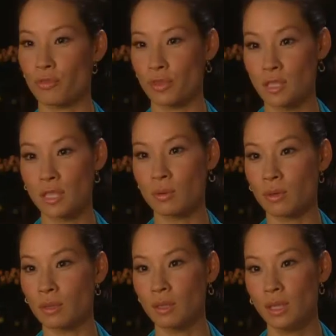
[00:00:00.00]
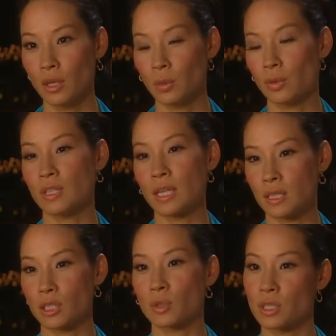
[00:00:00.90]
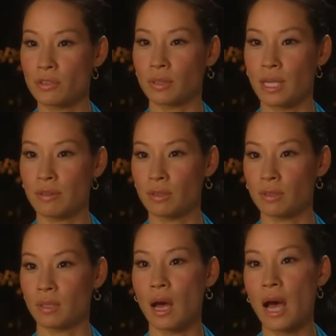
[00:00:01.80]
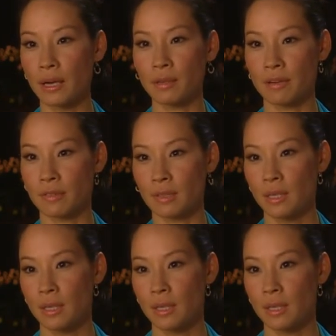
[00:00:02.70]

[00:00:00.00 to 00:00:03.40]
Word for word: For the sequel, we've taken it to a different level, a higher level.